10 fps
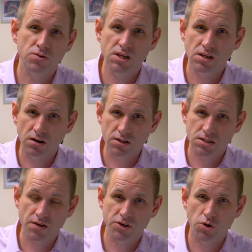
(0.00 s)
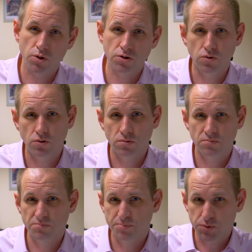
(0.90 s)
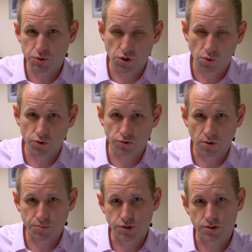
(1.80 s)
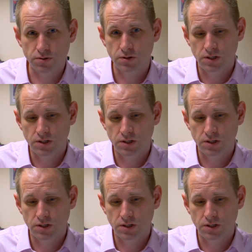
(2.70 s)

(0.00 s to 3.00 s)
the i7 quad-core build-to-order option